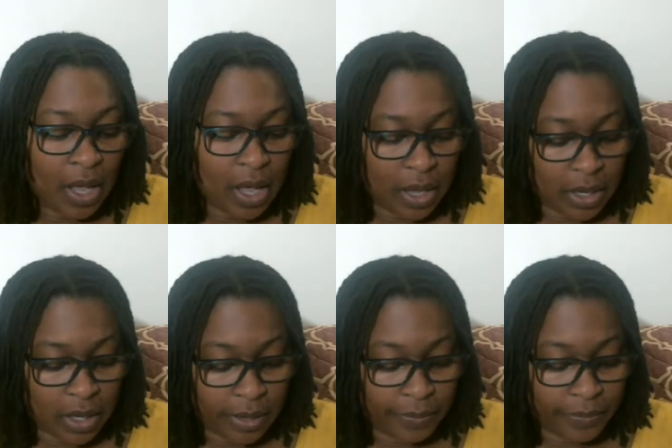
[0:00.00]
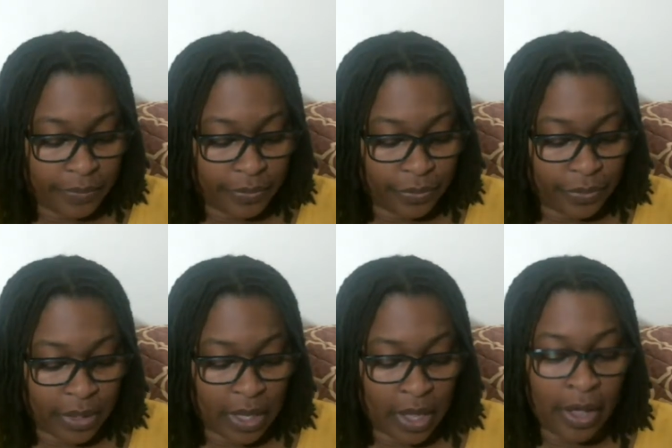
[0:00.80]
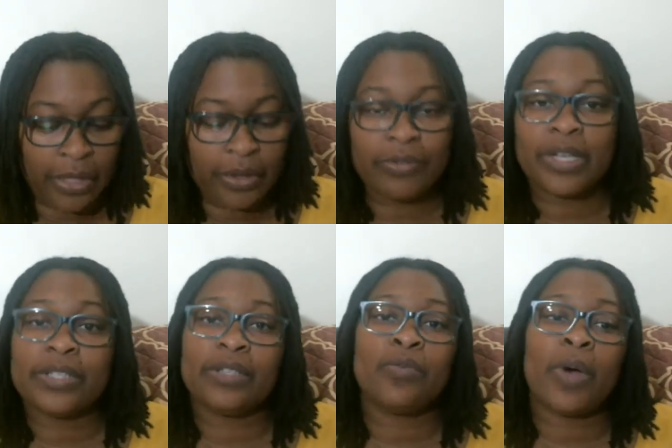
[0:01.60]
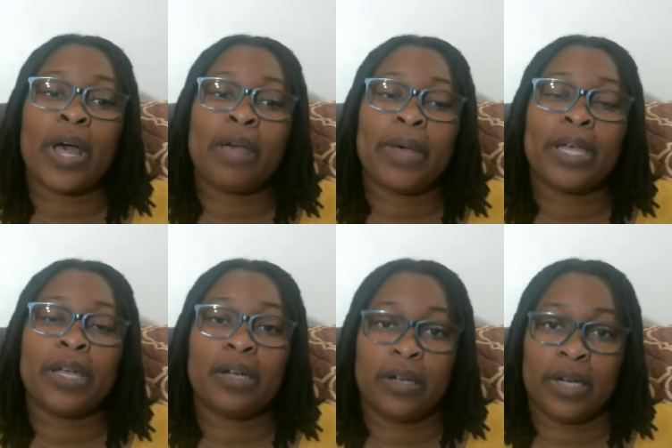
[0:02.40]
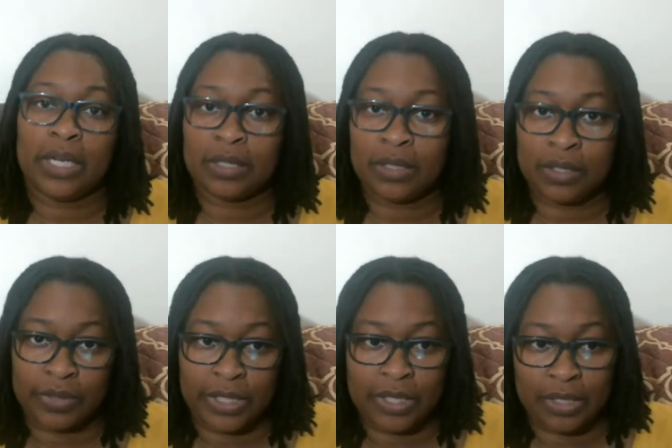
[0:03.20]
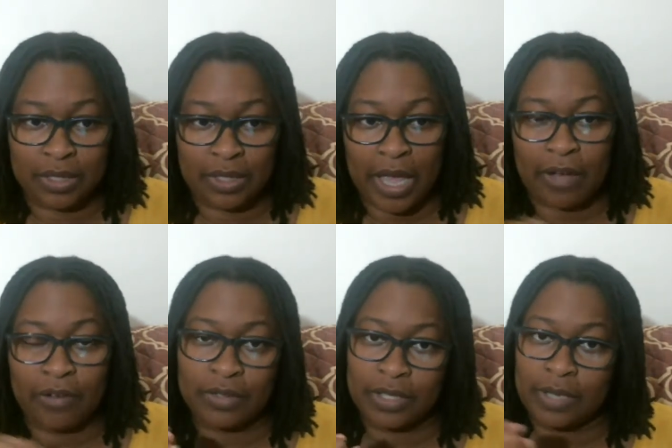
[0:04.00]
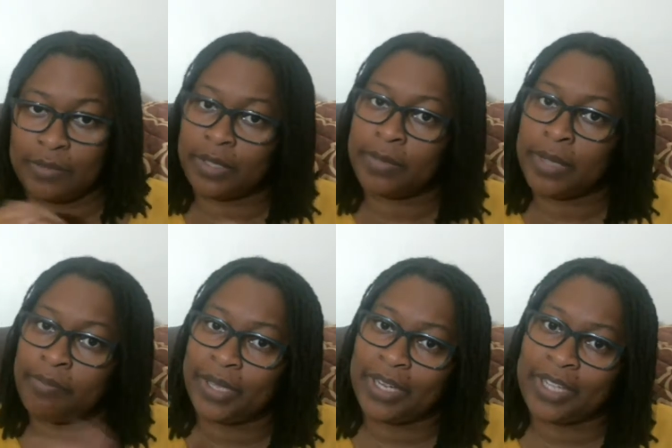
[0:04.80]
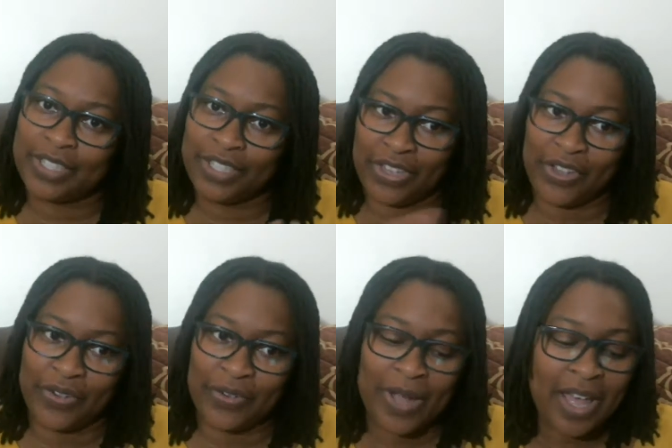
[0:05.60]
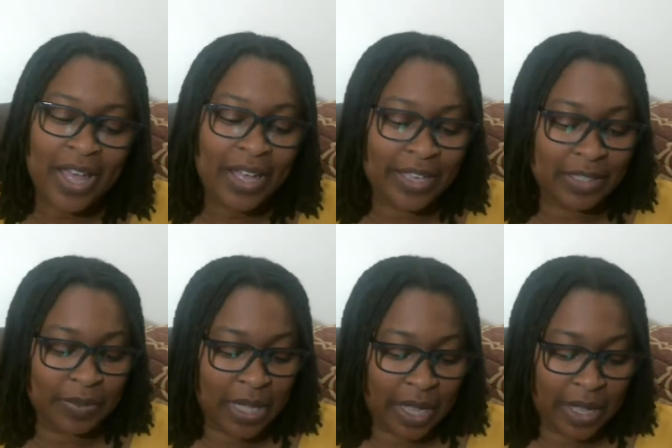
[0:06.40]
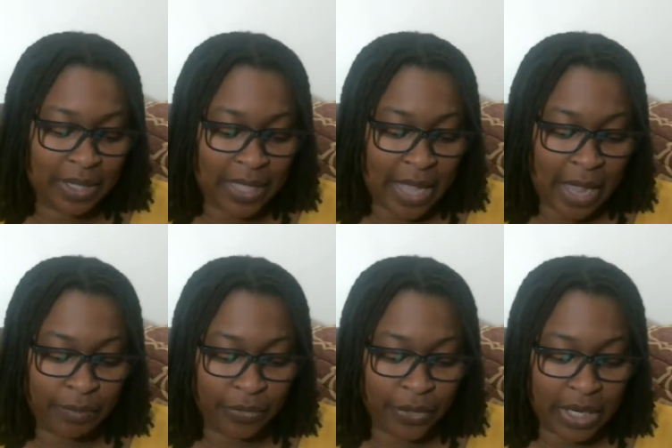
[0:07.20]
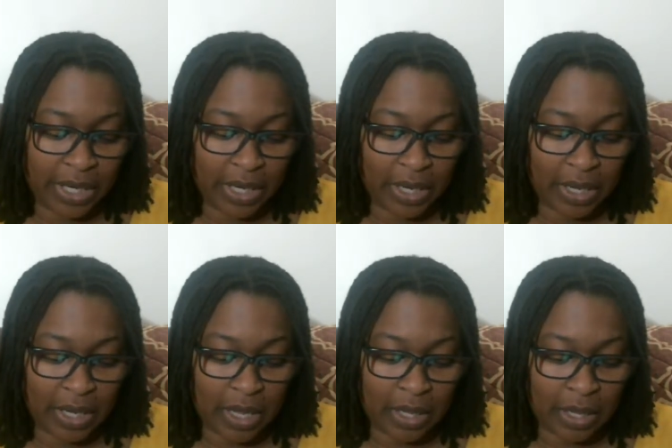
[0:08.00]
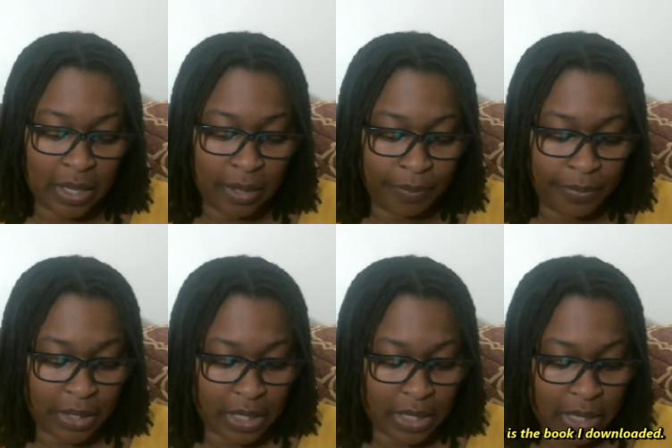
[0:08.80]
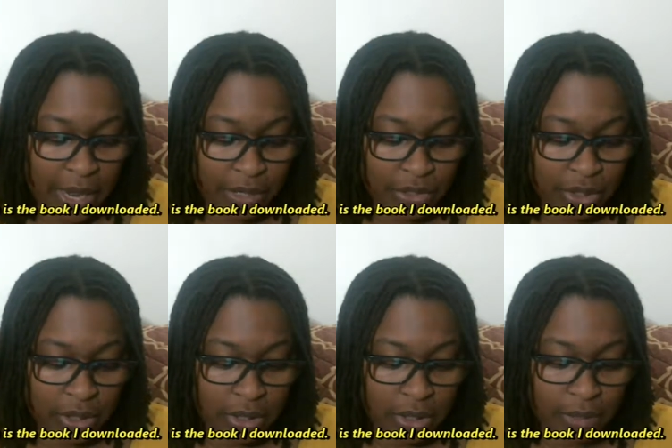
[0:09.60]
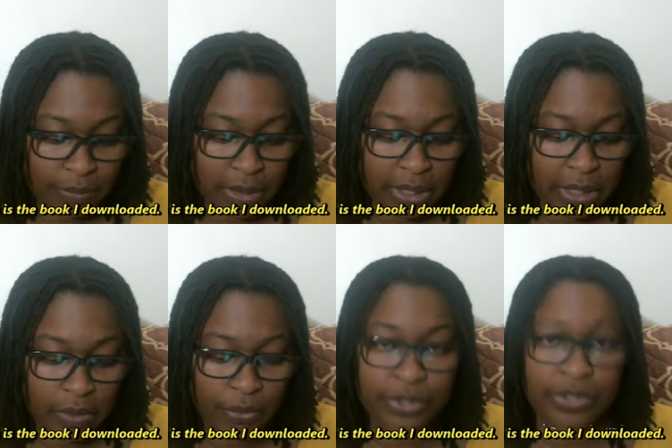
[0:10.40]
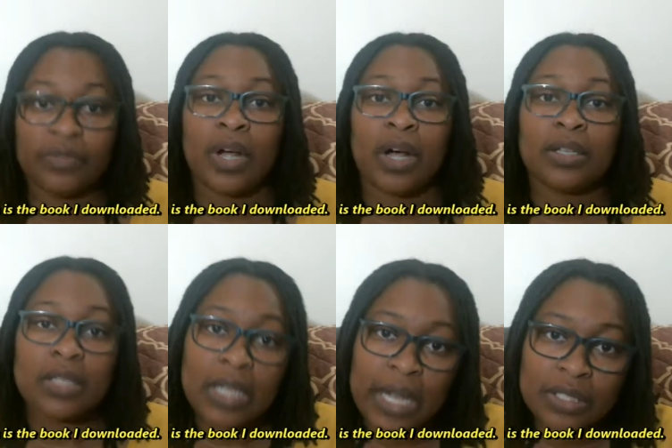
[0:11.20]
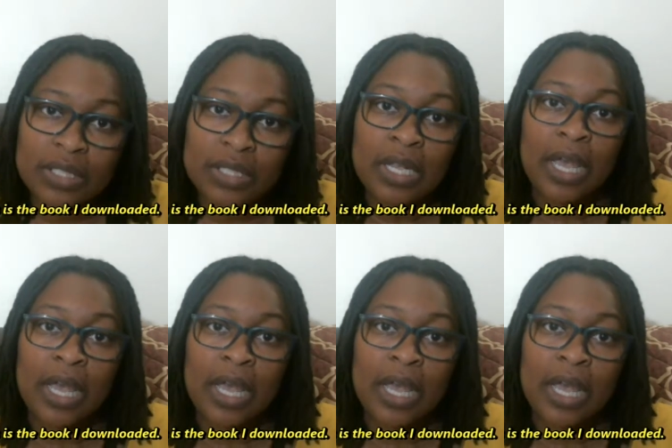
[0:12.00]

Um, the other reason why my current Goodreads count seems a, a bit askew is because I'm reading um, the collection, the complete Wizard of Oz collection.